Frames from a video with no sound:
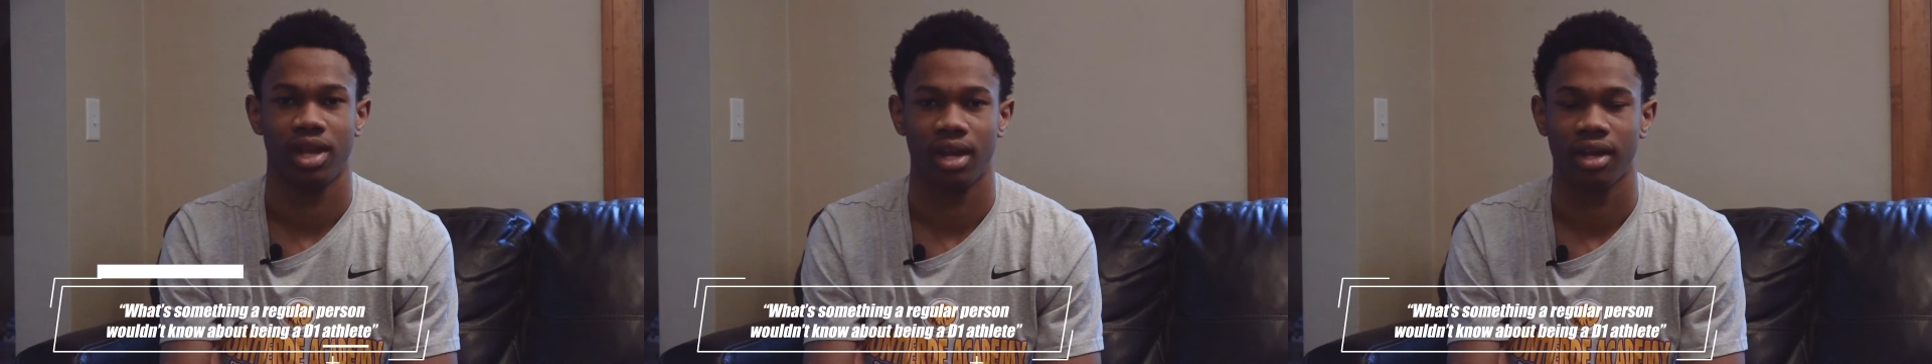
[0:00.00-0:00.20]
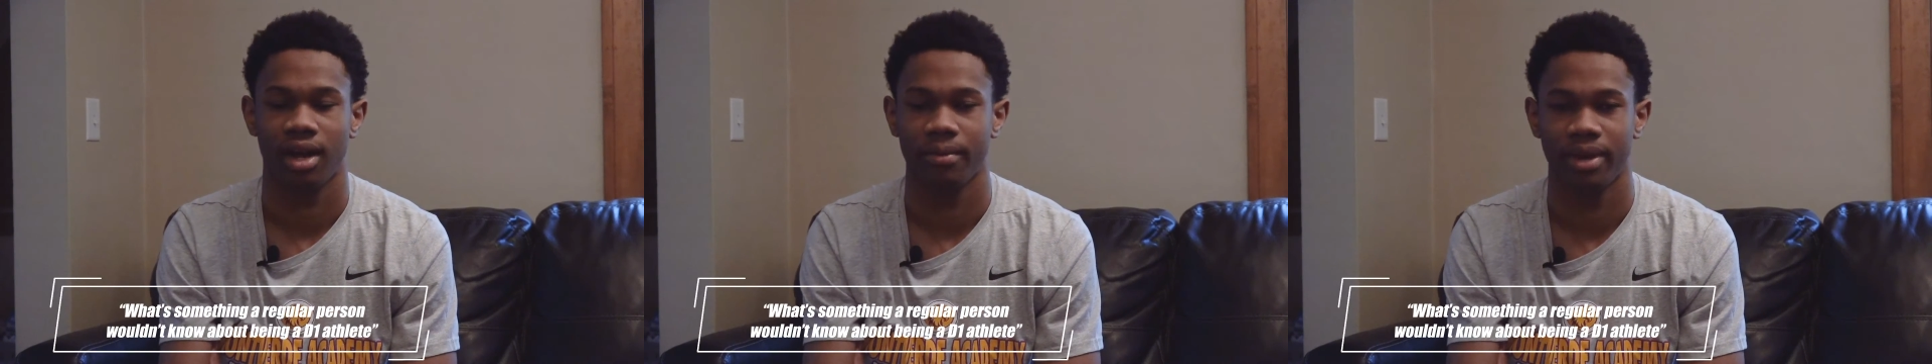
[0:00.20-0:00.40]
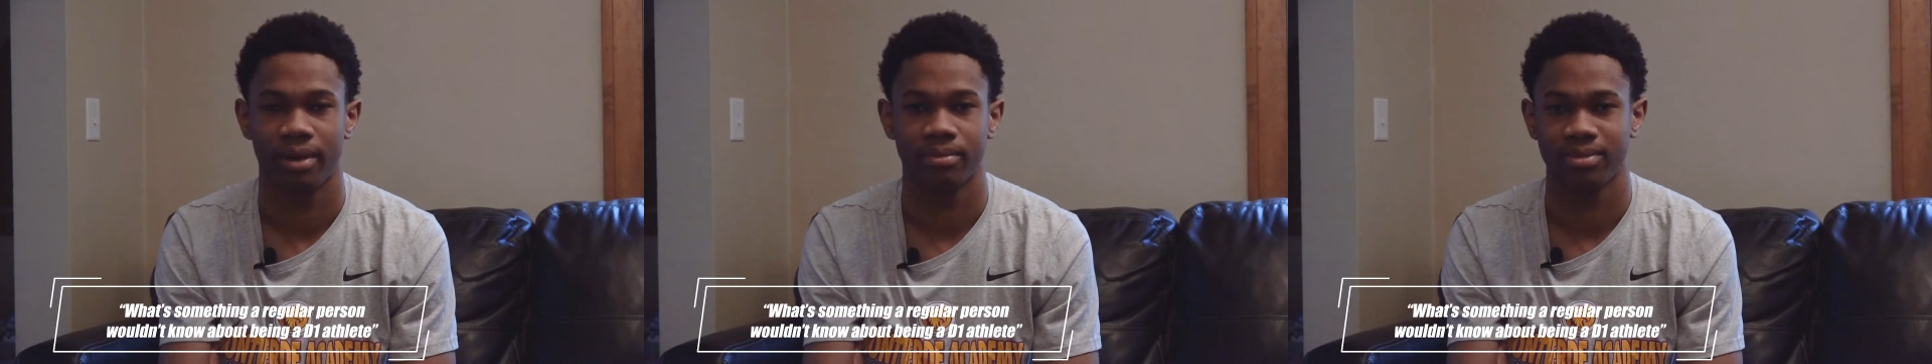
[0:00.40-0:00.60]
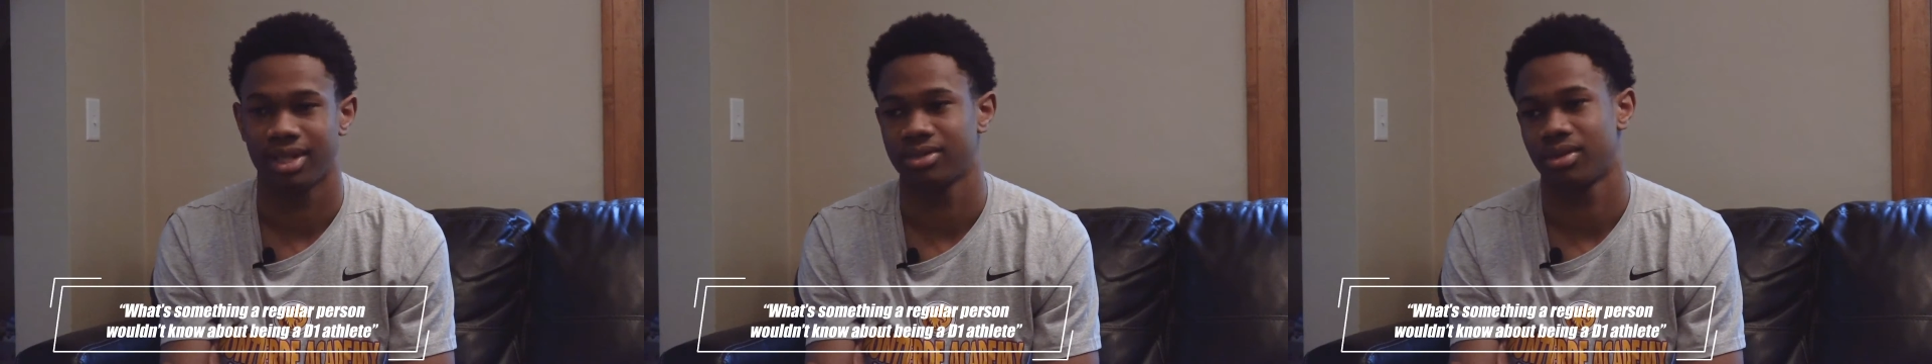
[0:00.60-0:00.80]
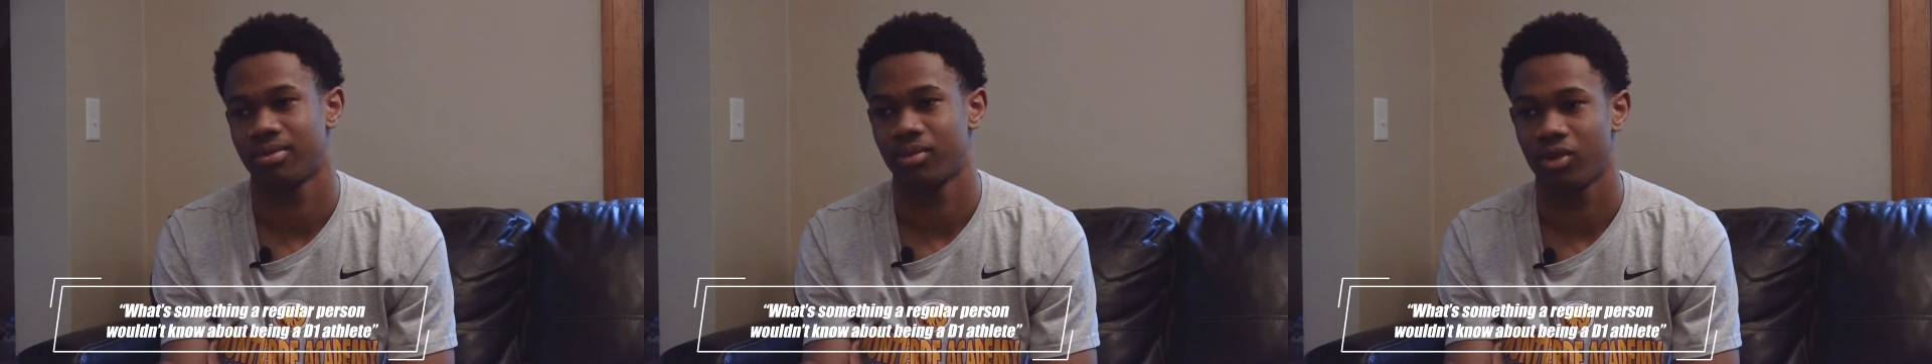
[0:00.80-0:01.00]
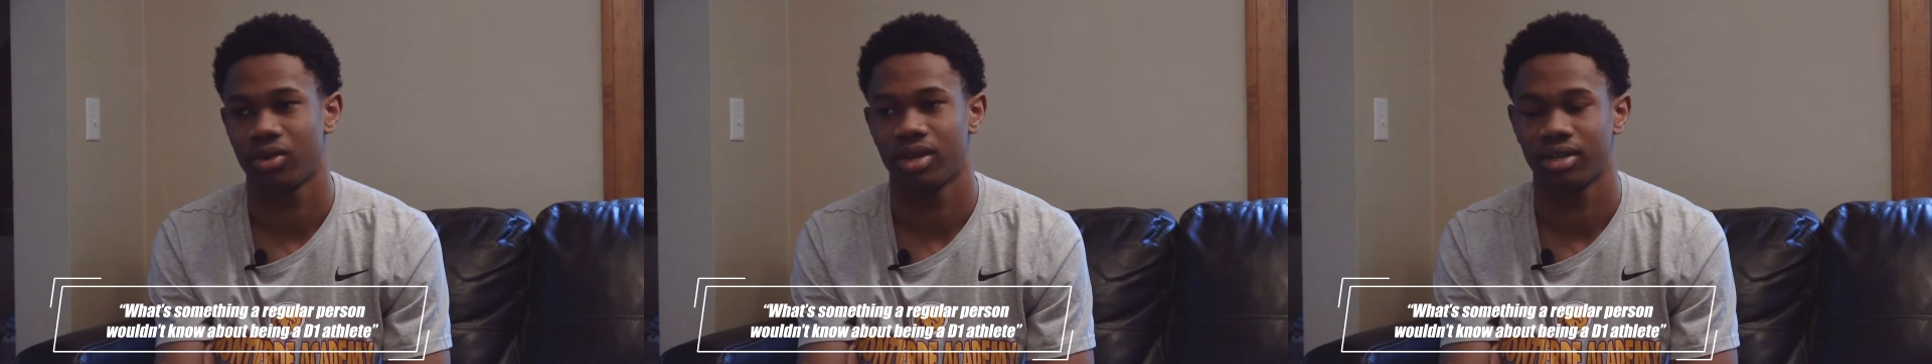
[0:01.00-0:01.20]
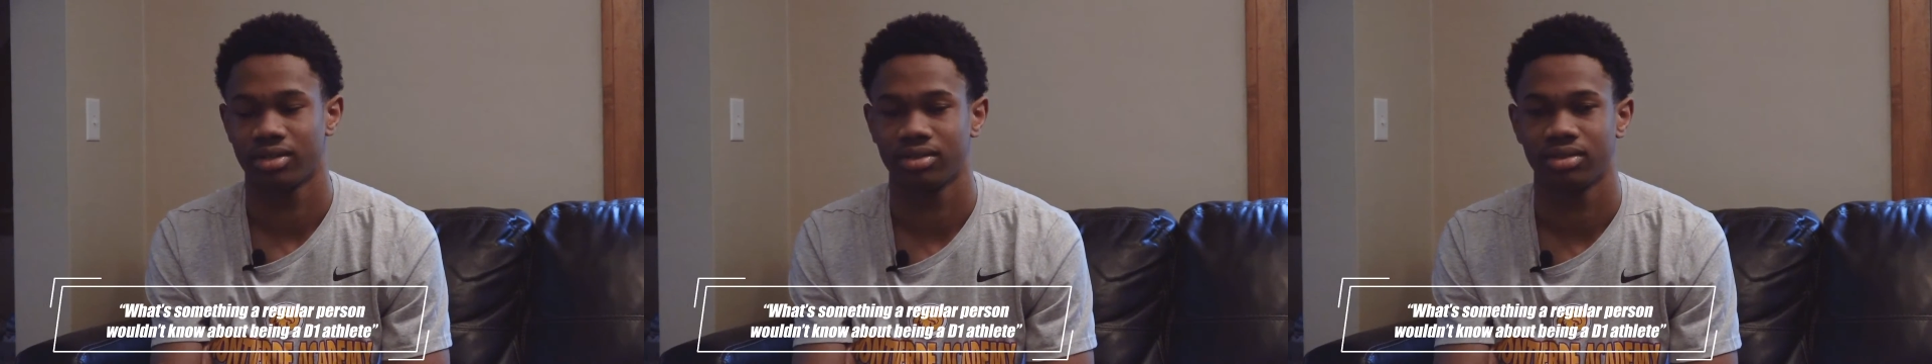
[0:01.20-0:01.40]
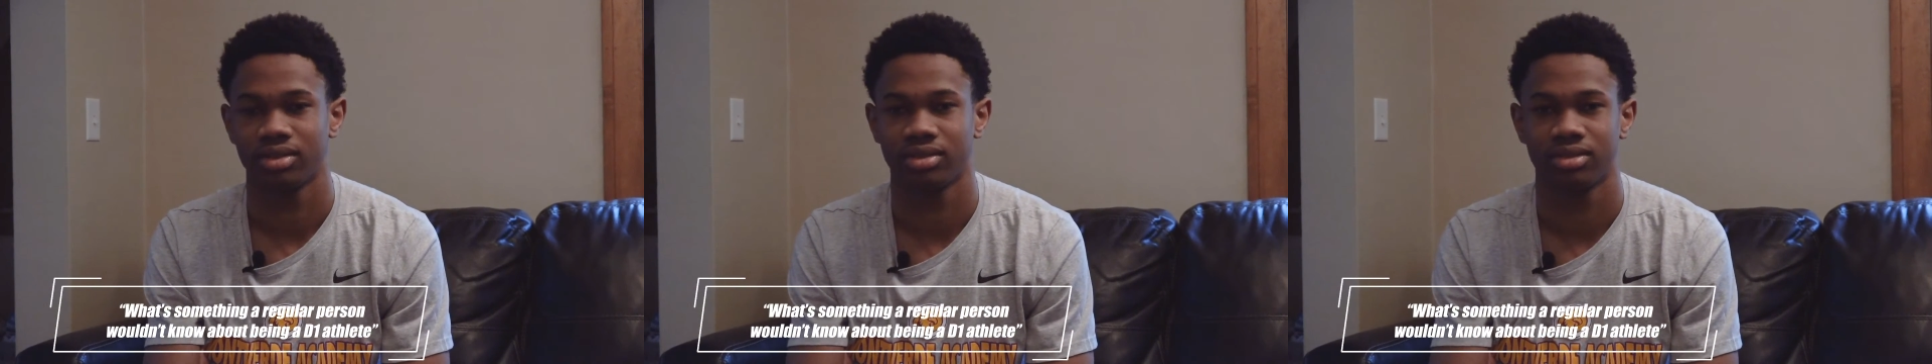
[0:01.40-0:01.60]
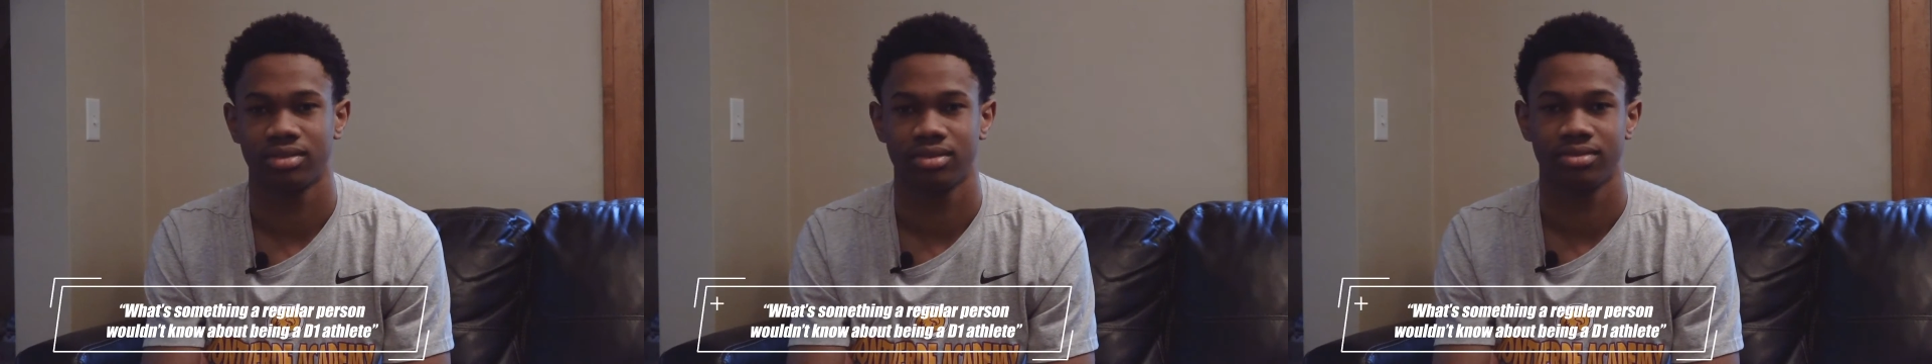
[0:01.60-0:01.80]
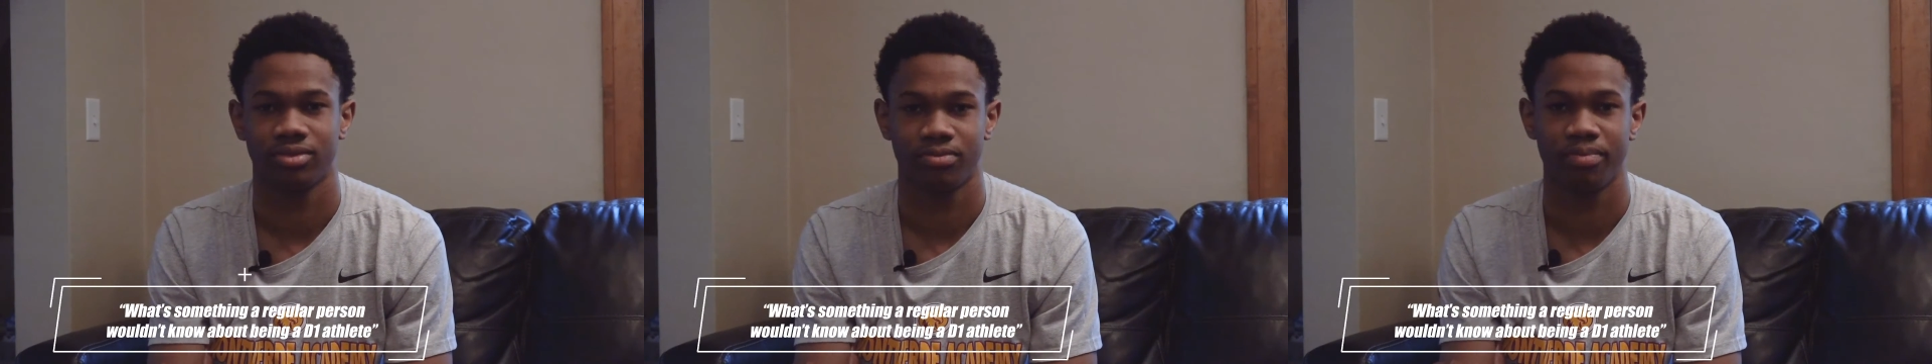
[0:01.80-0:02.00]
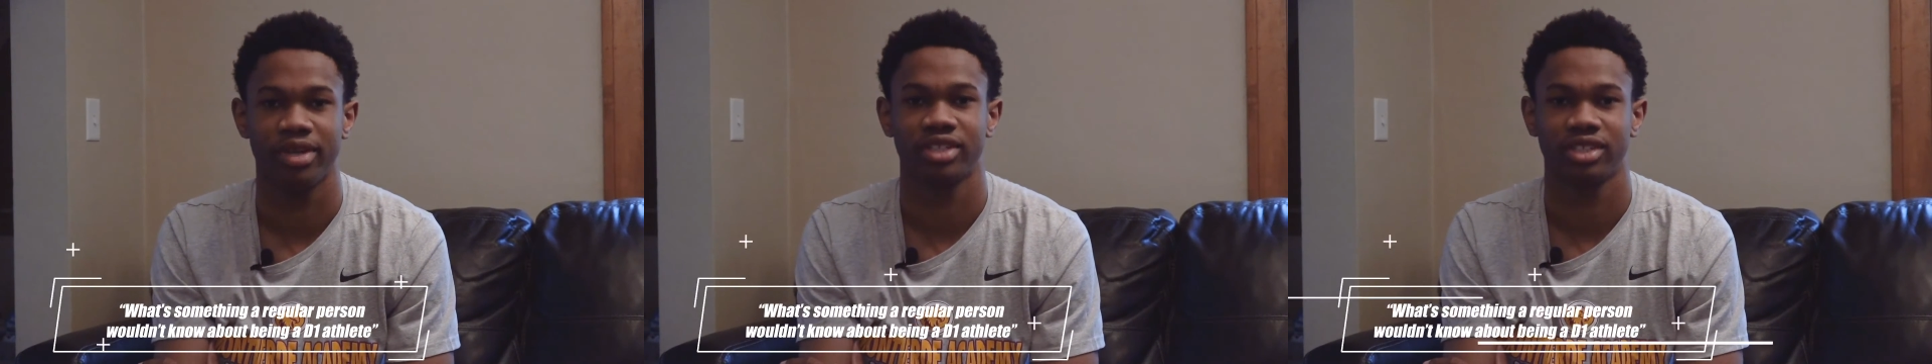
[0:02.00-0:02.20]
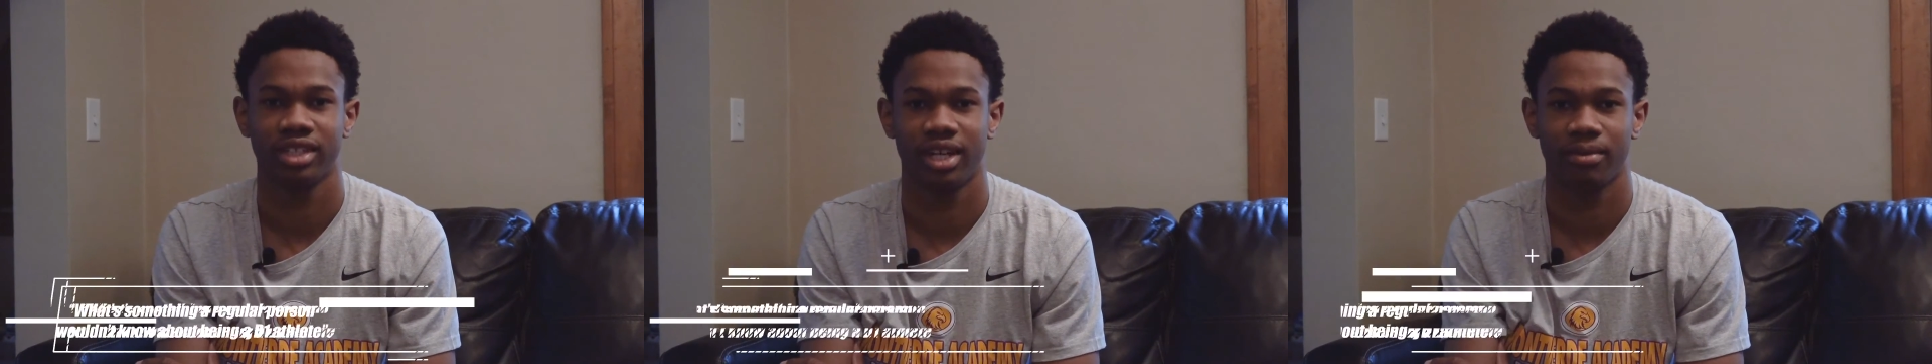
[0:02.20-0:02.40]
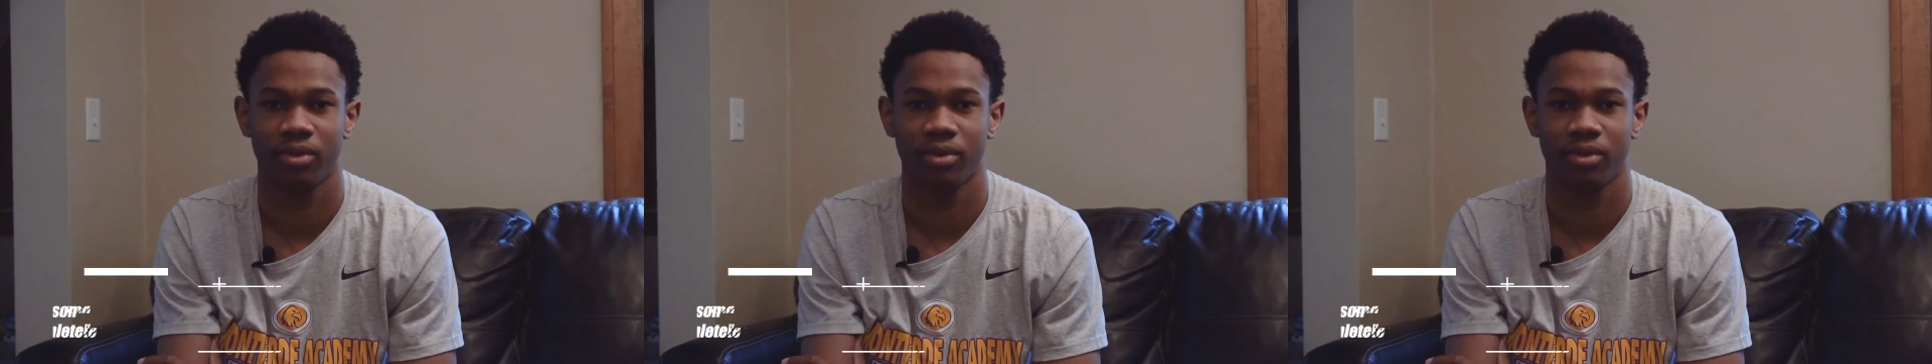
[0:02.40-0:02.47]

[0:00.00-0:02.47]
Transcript: I mean, I'm, that's why I'm going to Michigan.